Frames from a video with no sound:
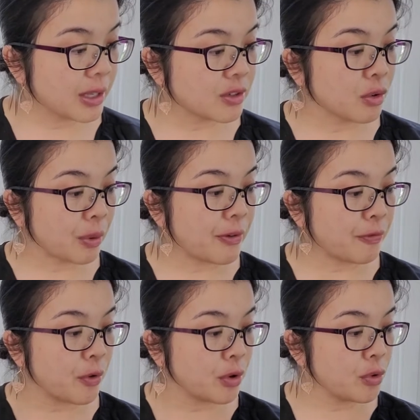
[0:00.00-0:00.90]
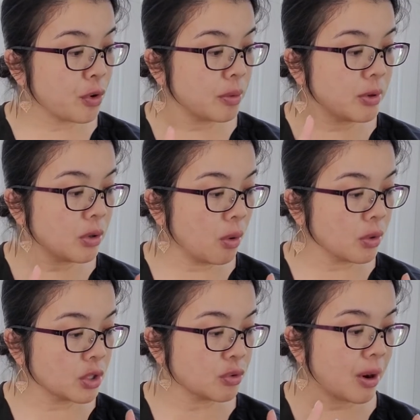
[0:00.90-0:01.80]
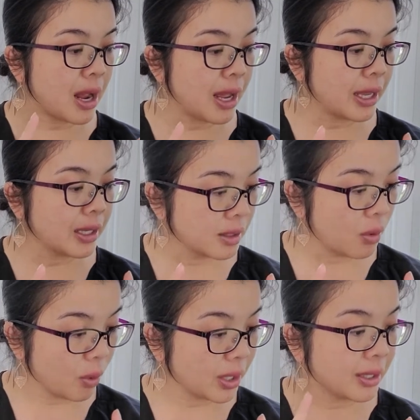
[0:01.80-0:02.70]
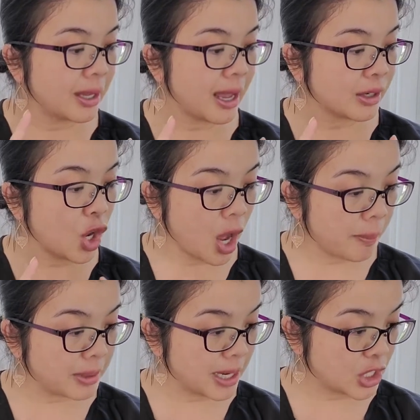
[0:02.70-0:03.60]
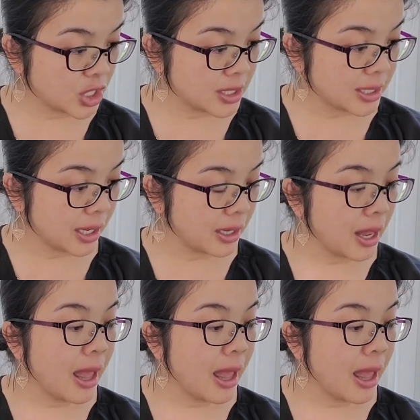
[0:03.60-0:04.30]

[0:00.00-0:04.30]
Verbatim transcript: It's great for normal, dry, oily, and combination skin.